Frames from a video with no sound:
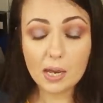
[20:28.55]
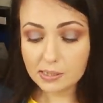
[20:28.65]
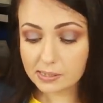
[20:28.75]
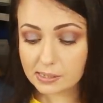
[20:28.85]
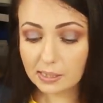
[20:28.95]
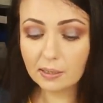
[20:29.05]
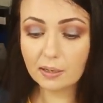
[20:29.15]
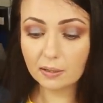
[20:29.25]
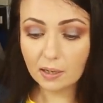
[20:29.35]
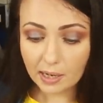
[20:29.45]

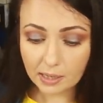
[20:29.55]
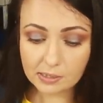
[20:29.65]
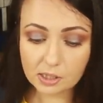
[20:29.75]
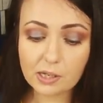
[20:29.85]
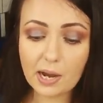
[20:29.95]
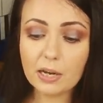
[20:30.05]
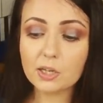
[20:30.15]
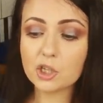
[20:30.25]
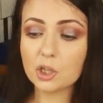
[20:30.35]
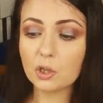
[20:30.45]
single
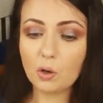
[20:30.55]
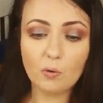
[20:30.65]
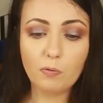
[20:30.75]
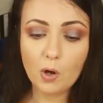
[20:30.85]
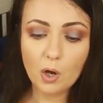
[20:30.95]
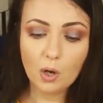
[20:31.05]
instruction of